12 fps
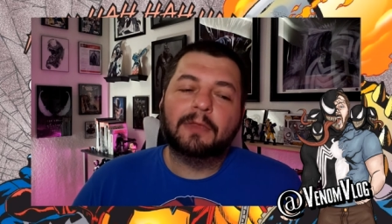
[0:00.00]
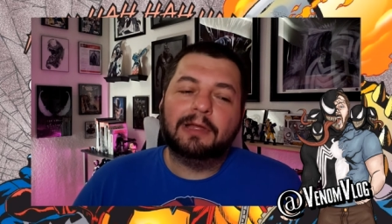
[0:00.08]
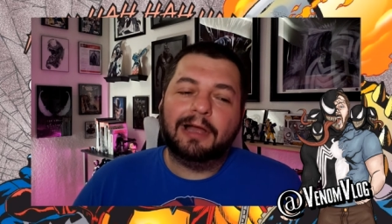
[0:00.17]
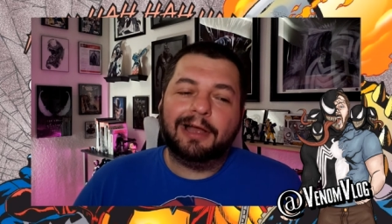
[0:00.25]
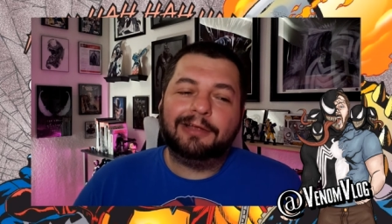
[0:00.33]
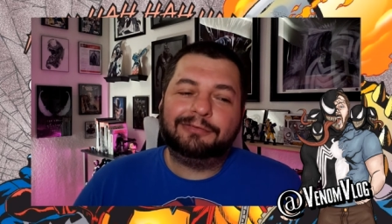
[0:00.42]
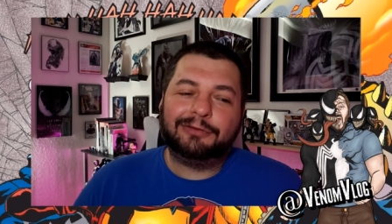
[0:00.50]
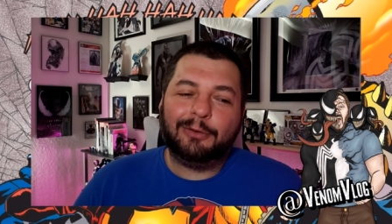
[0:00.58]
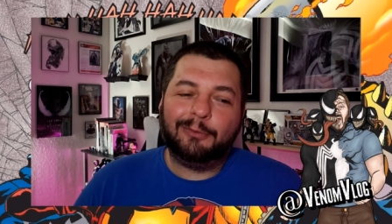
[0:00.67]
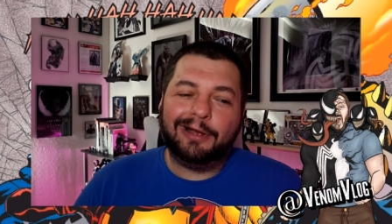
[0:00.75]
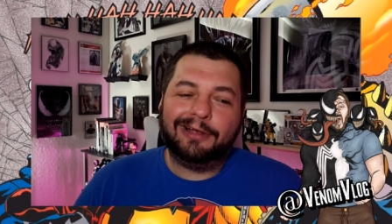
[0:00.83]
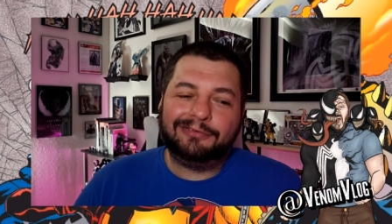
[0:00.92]
uh,
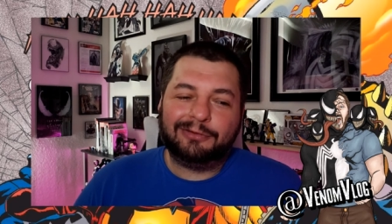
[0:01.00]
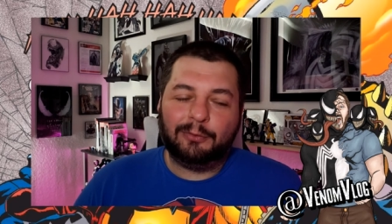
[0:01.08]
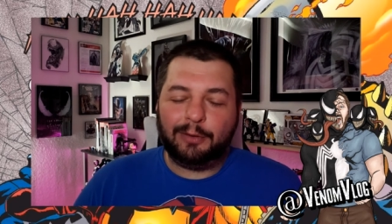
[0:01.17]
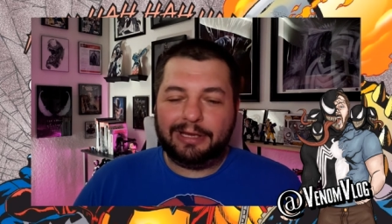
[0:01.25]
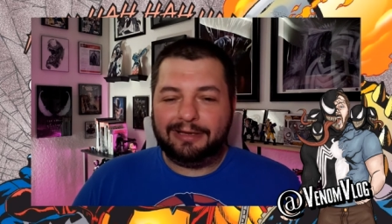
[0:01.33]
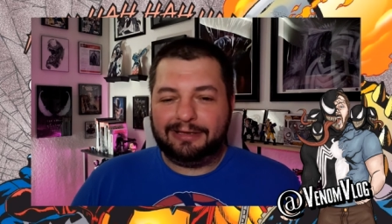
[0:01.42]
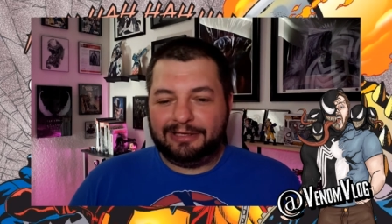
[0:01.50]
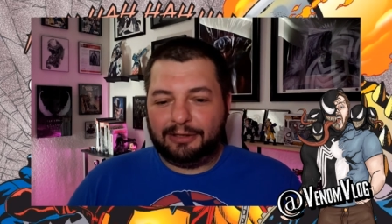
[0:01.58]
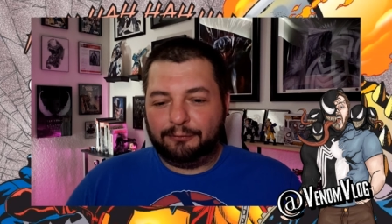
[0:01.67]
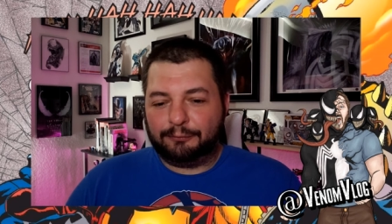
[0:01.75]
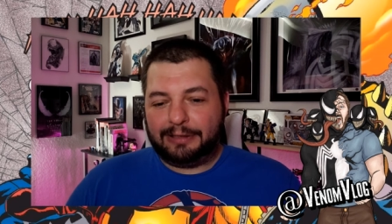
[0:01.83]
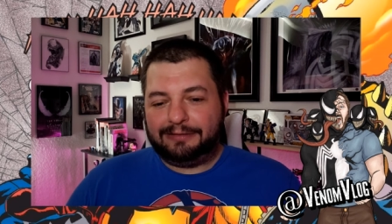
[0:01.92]
so uh, so when you
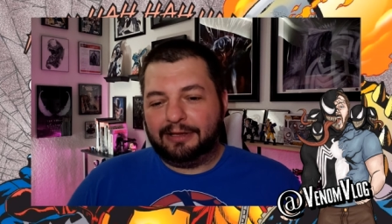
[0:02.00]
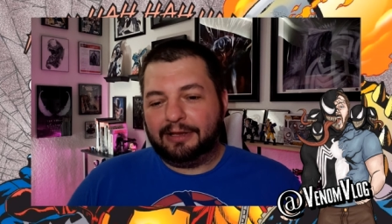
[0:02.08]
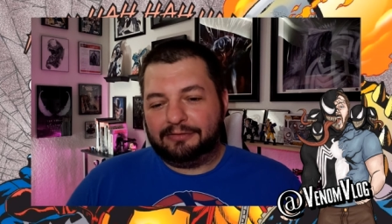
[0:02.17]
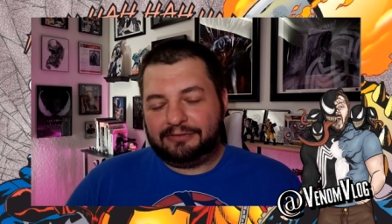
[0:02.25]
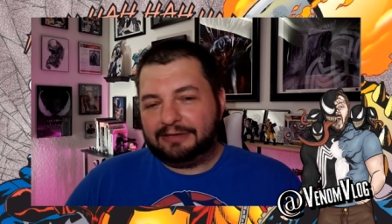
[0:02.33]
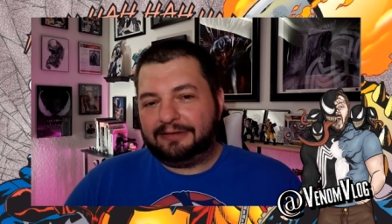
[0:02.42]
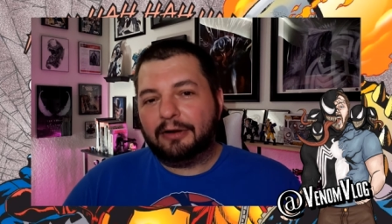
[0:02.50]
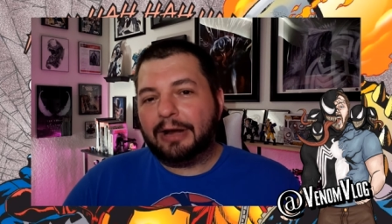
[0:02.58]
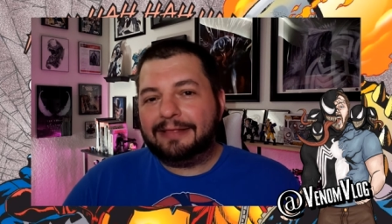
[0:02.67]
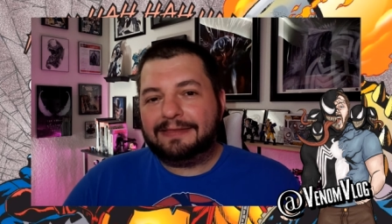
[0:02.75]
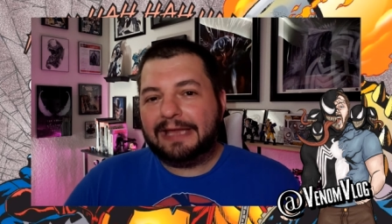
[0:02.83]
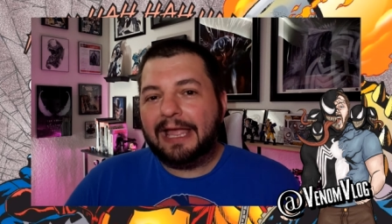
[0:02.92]
know Frent, uh, Santera
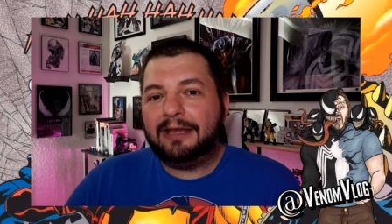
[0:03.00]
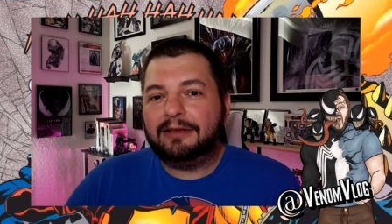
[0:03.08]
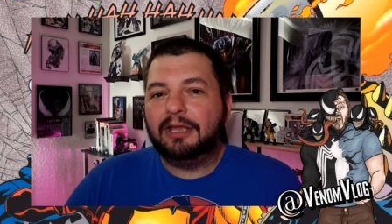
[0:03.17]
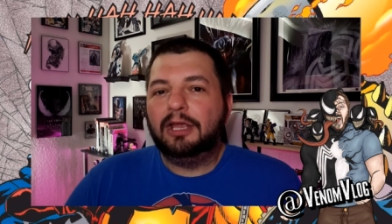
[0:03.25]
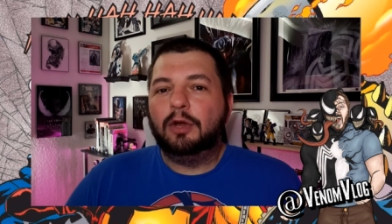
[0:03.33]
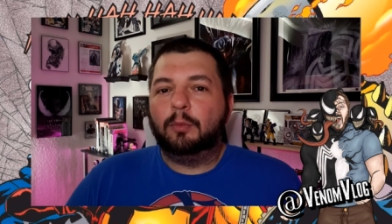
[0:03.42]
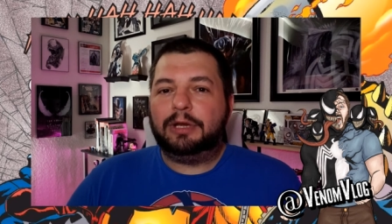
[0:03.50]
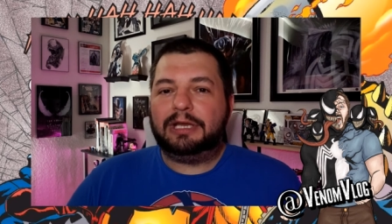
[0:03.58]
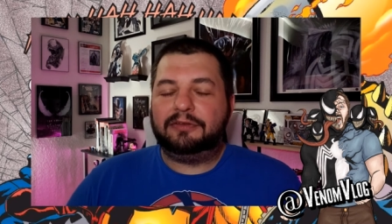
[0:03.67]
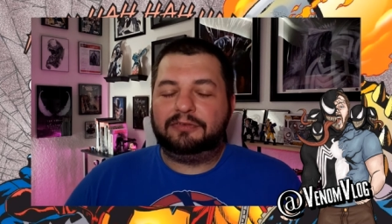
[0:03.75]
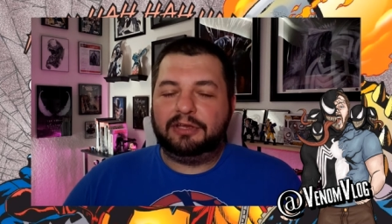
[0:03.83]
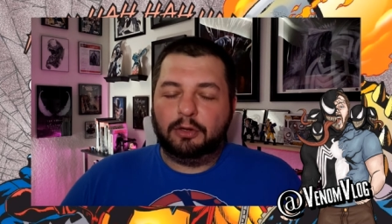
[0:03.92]
at the end, when
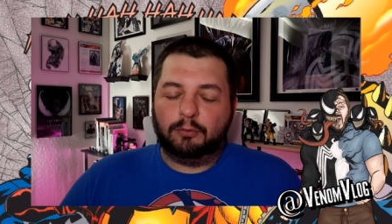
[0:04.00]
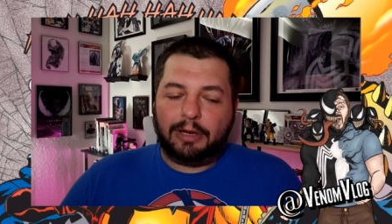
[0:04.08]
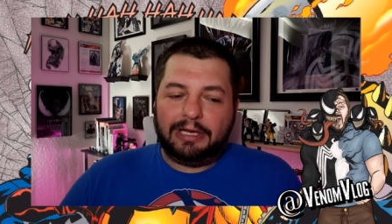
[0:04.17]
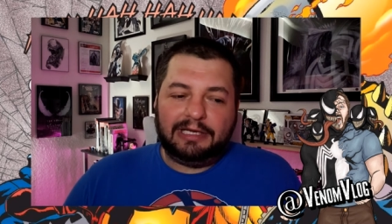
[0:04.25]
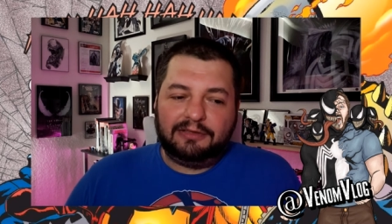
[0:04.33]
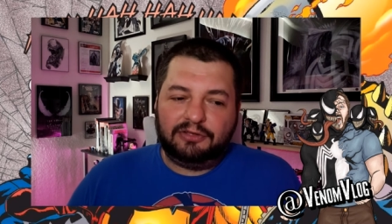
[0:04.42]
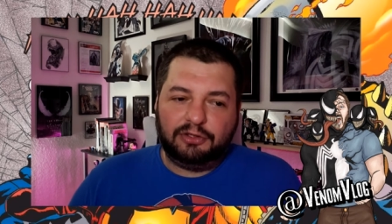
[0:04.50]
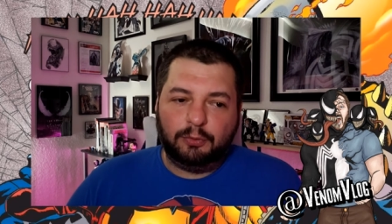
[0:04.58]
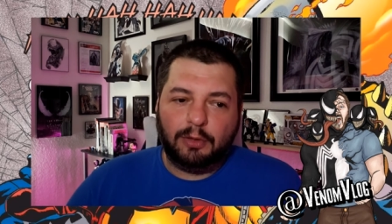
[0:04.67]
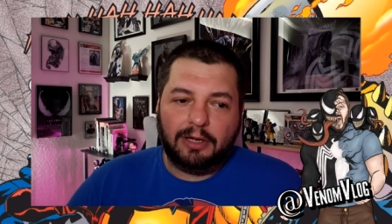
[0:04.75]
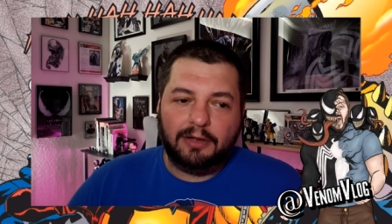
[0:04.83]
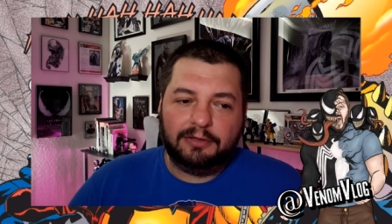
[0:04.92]
he's you know ready
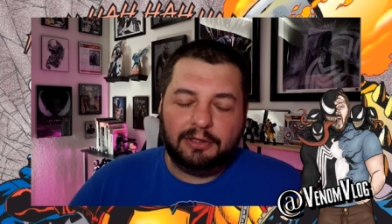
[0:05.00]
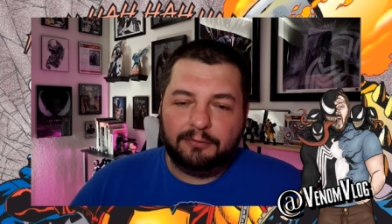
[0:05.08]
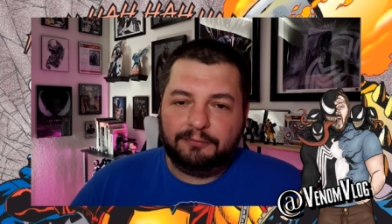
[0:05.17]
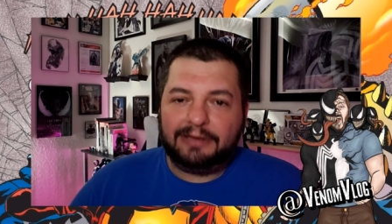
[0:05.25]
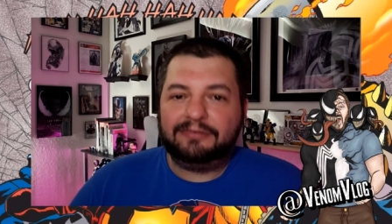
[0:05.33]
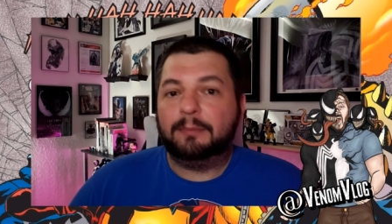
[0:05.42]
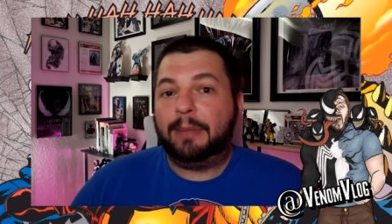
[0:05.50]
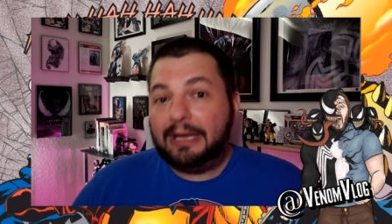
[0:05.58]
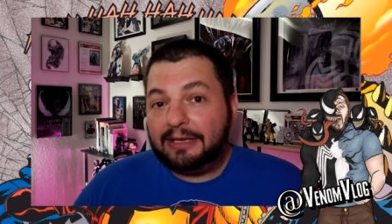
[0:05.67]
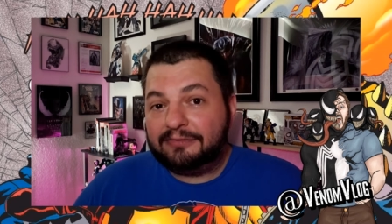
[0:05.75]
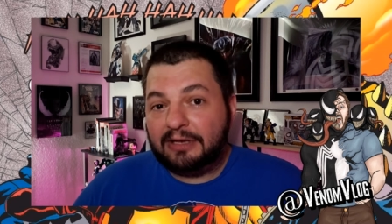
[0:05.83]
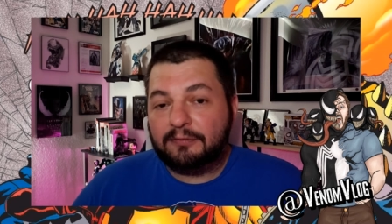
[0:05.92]
to uh, you know face the
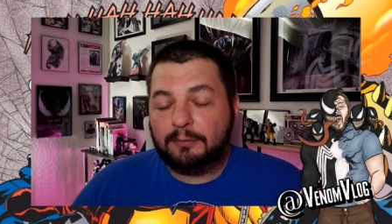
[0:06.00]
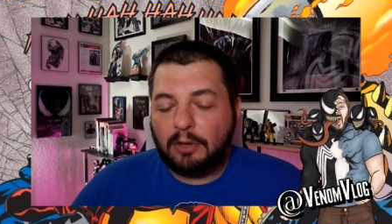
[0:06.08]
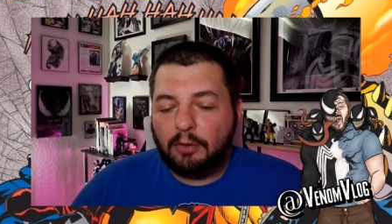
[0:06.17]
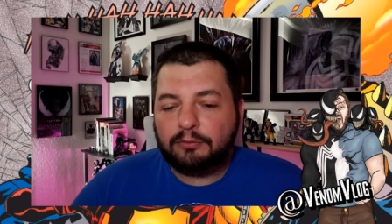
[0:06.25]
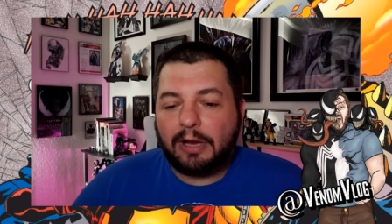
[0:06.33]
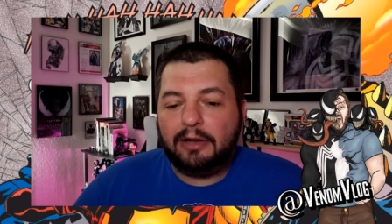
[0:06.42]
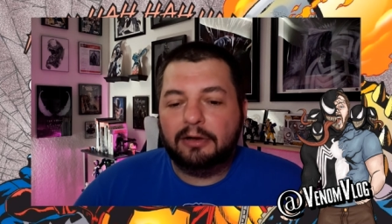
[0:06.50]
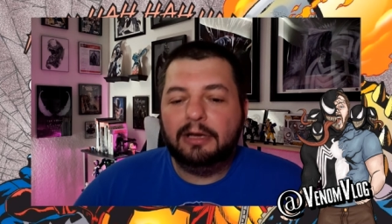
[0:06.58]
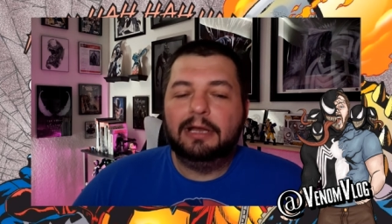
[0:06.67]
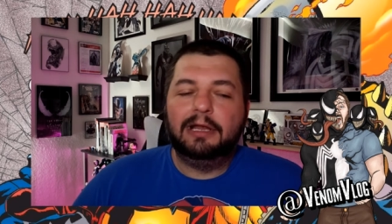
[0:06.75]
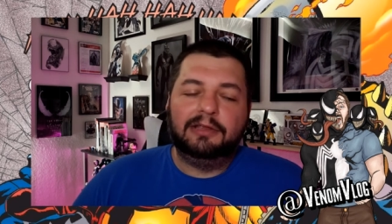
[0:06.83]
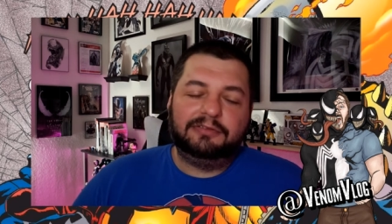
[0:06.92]
penance stare from Ghost Rider,
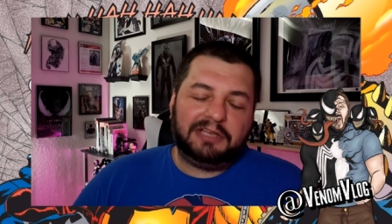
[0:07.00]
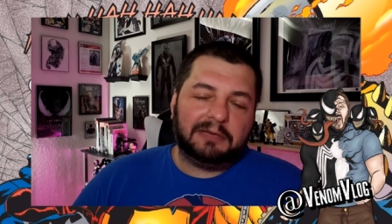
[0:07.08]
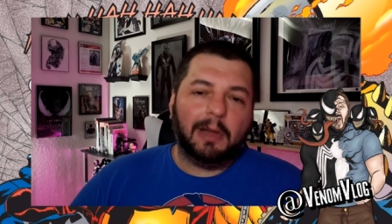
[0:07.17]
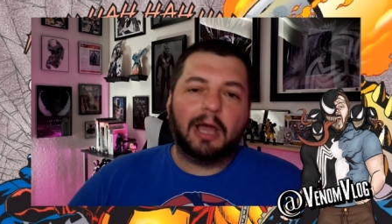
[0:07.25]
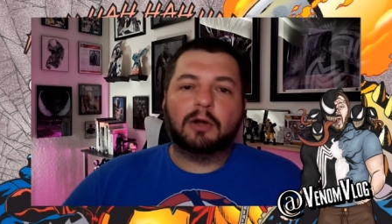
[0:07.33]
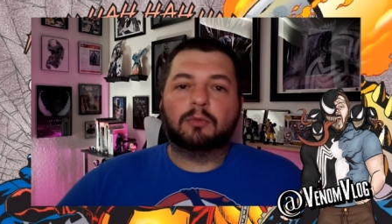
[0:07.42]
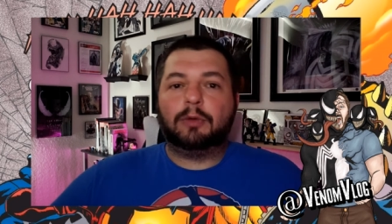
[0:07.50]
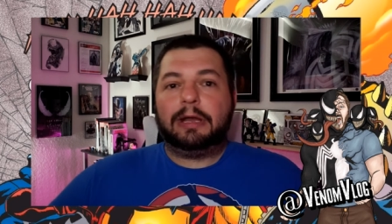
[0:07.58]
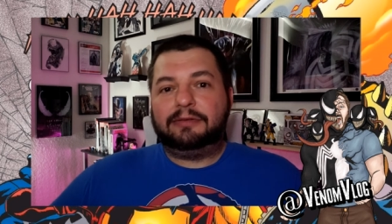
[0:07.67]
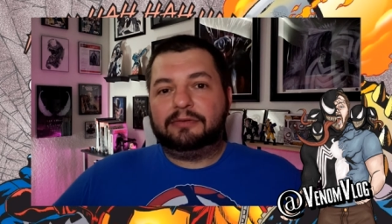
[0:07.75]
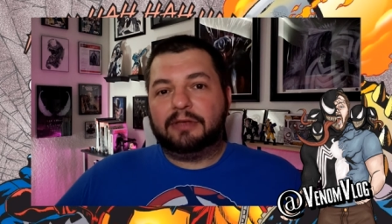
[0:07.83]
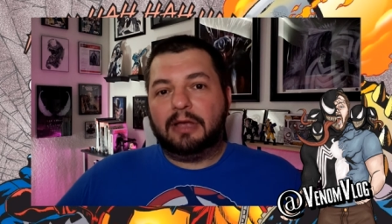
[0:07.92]
Stigmata raises